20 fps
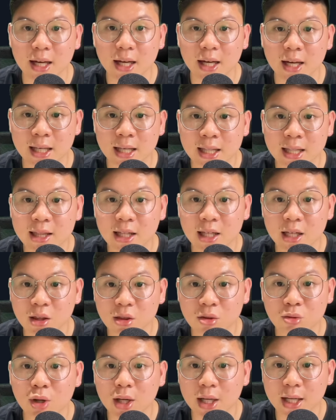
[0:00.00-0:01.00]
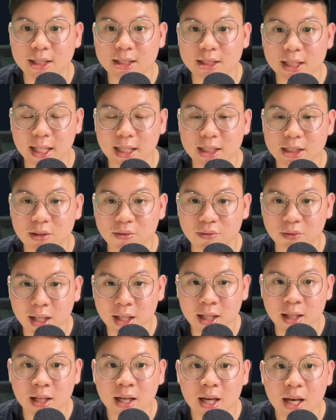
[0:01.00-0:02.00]
in 33 against Aston
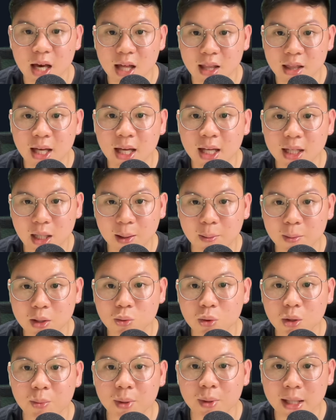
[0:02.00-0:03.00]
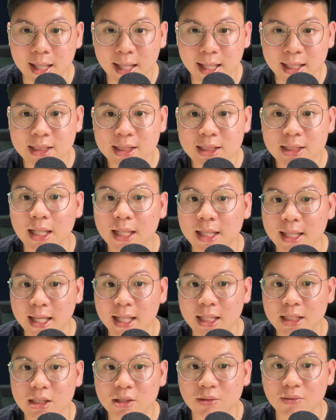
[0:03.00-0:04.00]
Villa. That double would be Leicester and
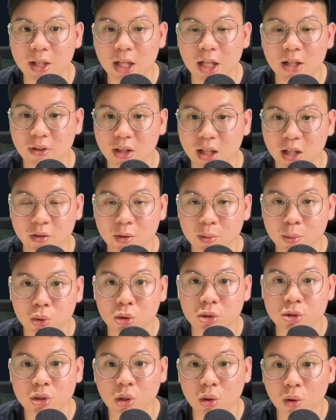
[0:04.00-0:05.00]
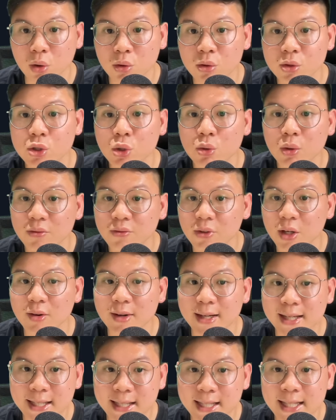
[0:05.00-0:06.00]
Aston Villa for Liverpool. So also a
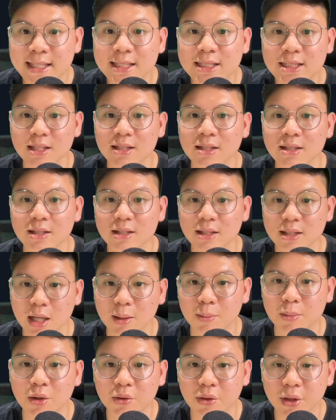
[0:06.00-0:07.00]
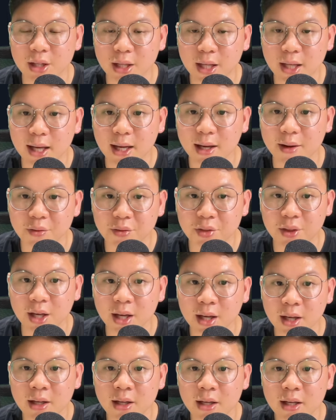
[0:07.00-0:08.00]
very decent double that they have
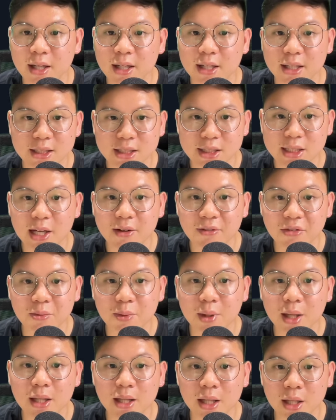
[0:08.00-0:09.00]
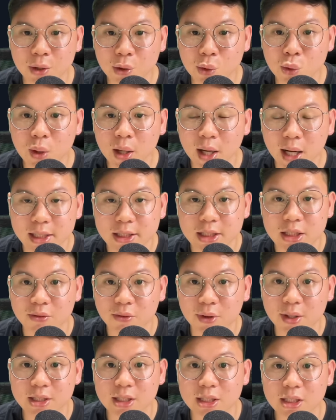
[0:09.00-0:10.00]
there. Aside from that, the Newcastle
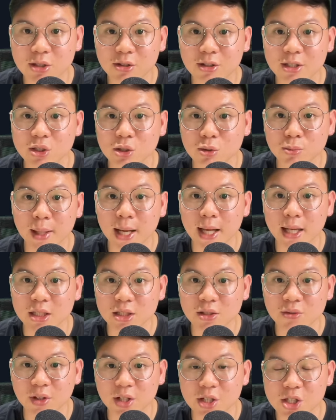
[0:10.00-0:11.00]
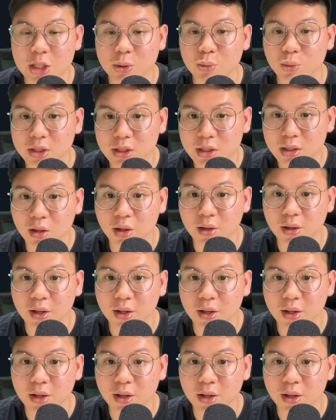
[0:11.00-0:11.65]
versus Crystal Palace fixture will slot